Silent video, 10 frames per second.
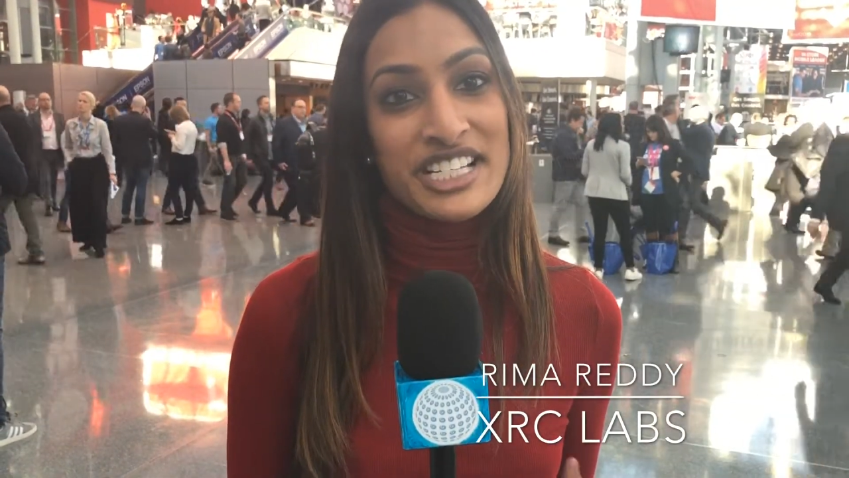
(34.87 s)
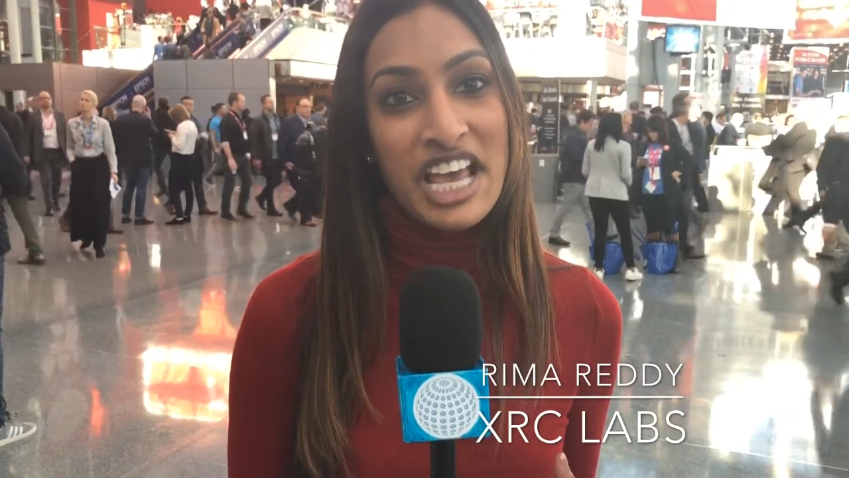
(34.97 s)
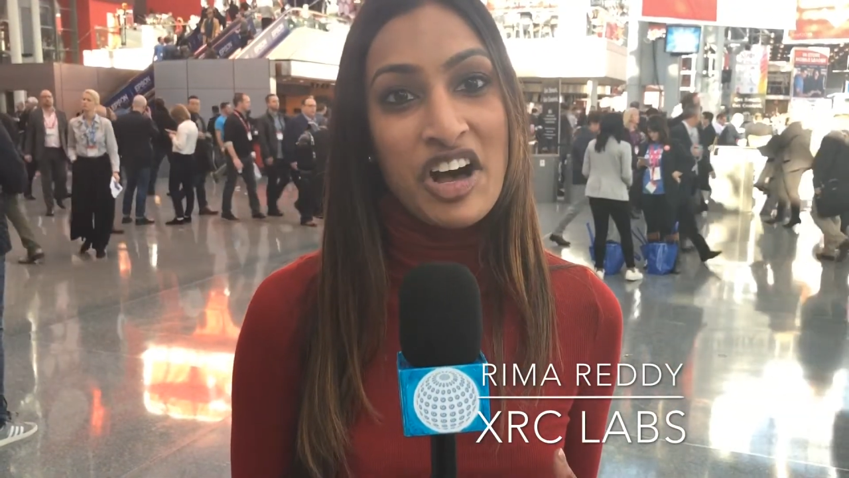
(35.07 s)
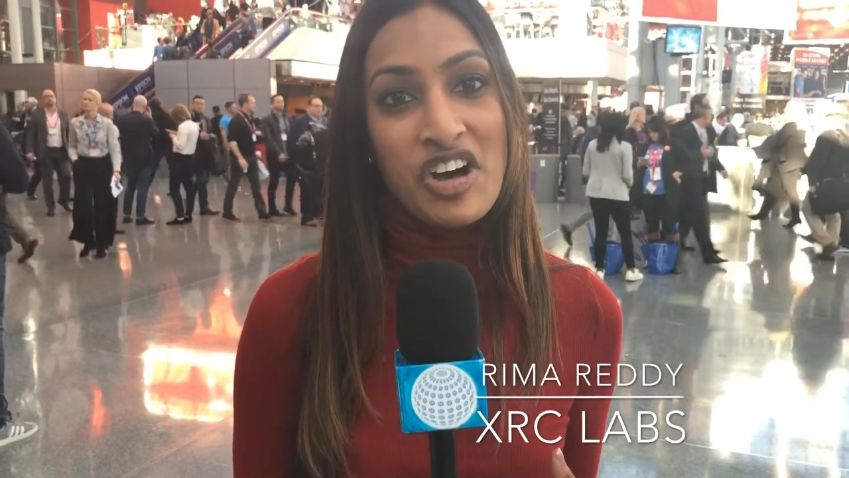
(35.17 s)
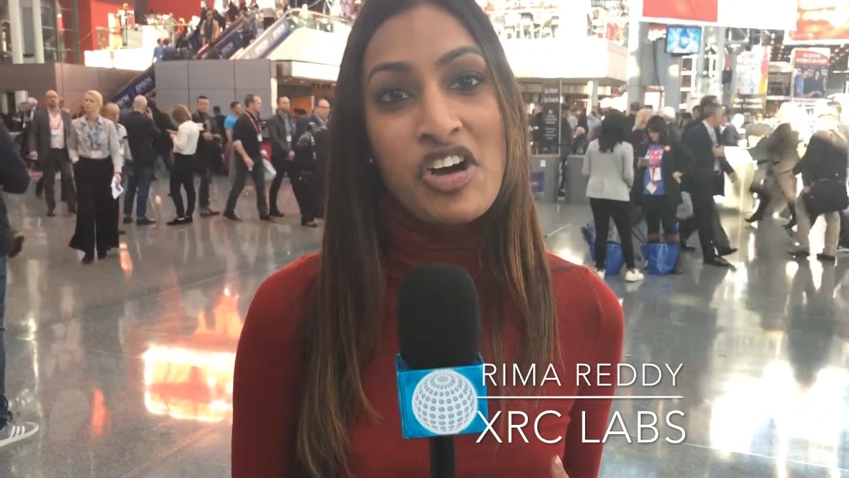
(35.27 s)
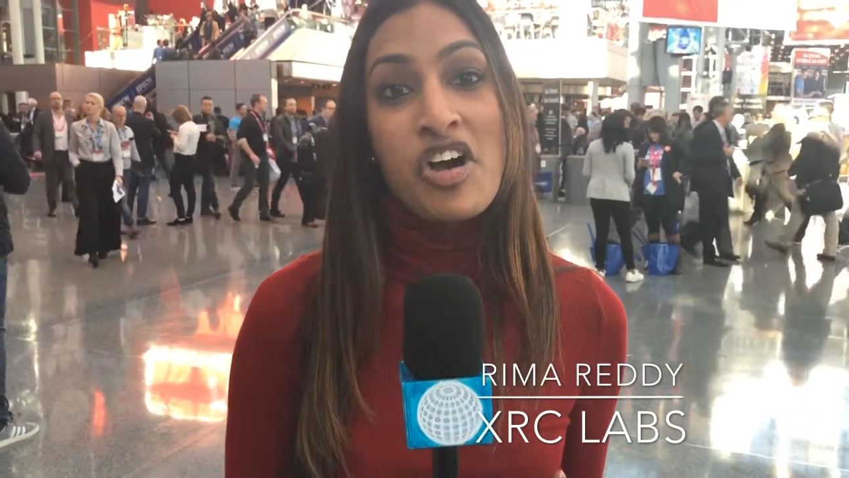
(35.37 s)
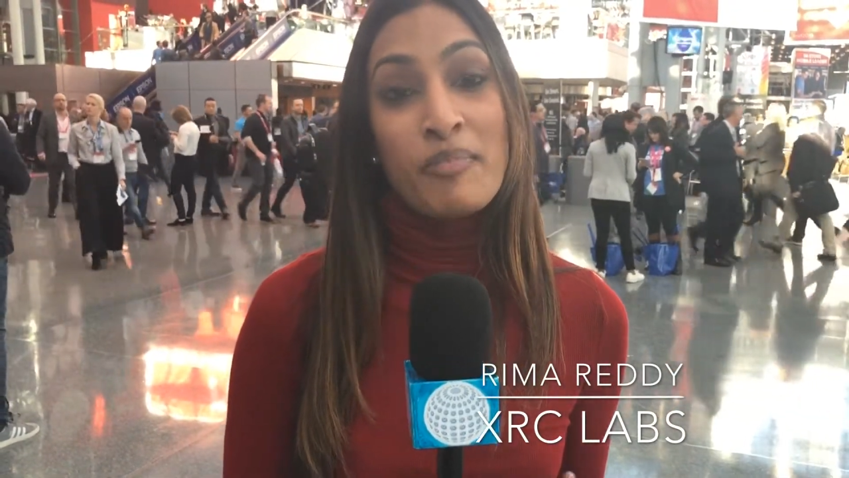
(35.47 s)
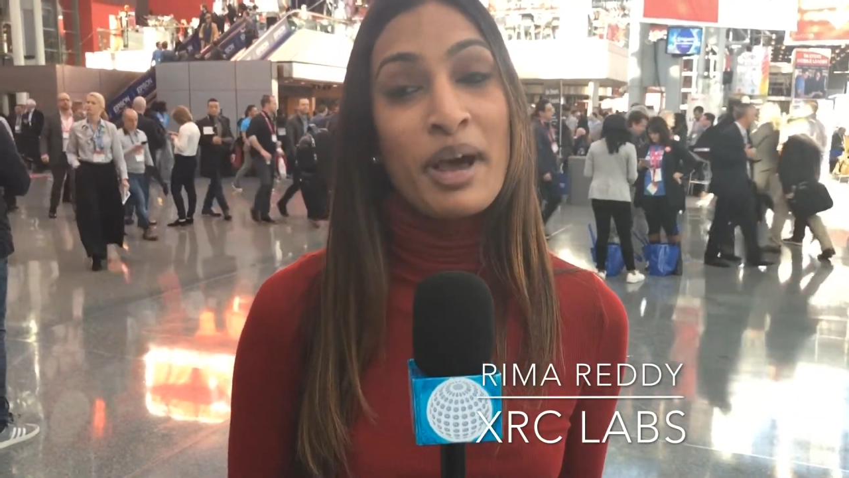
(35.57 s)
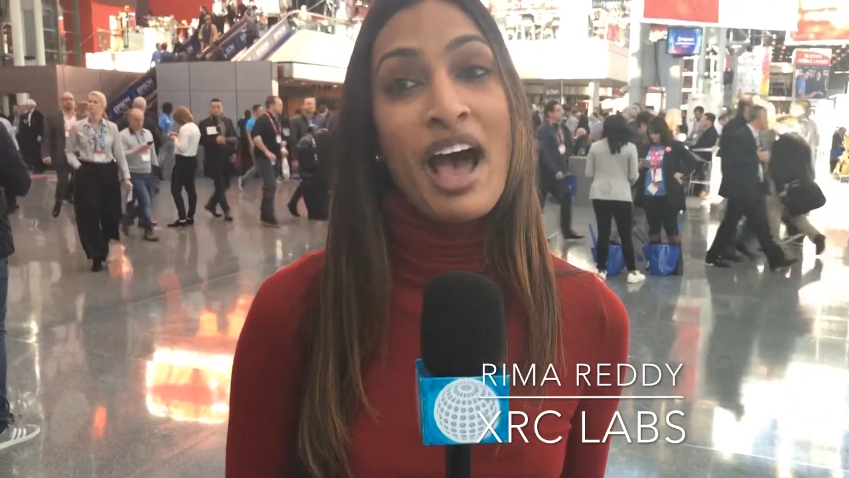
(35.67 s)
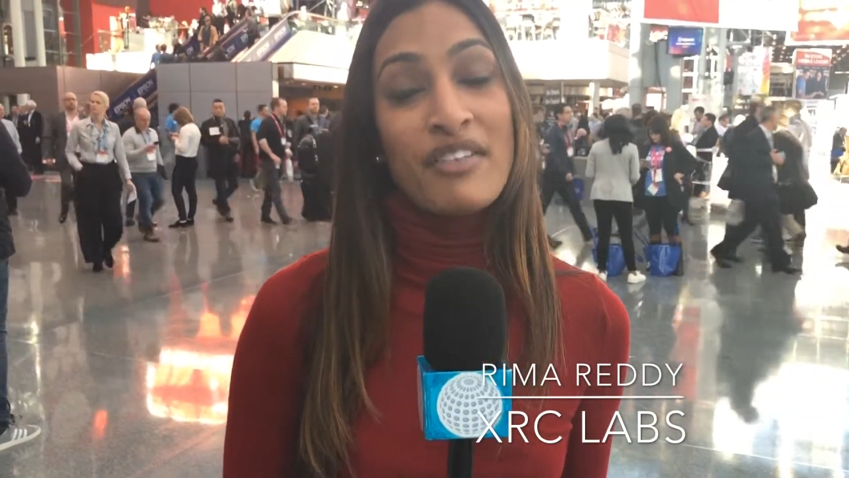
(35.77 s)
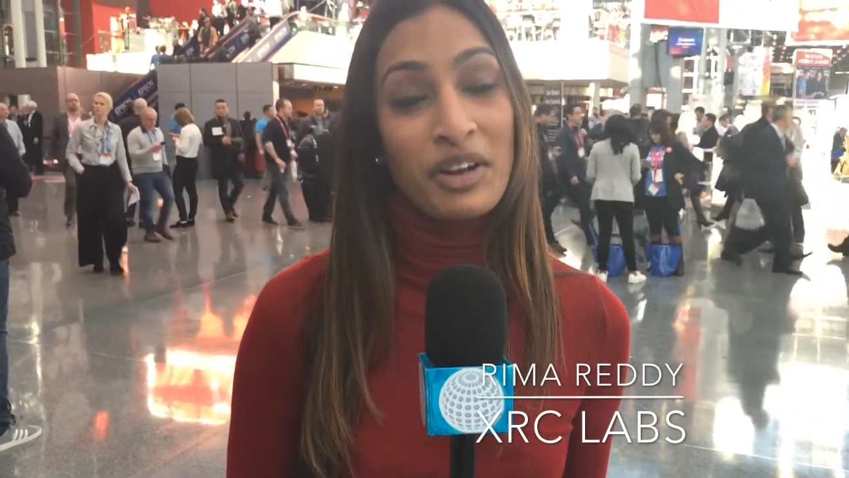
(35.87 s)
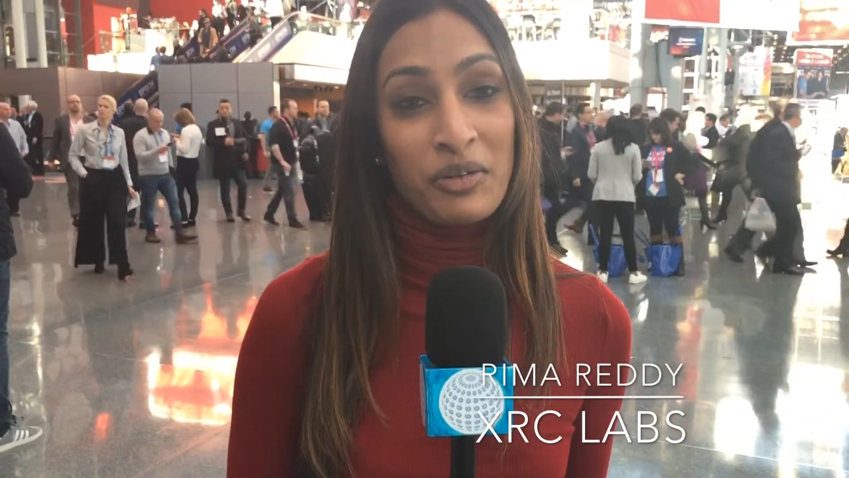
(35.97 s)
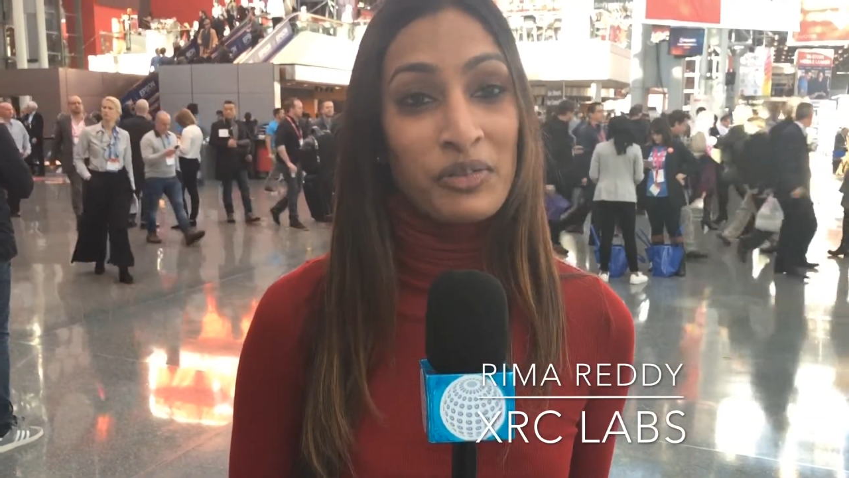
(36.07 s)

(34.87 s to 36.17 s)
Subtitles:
retail, but have a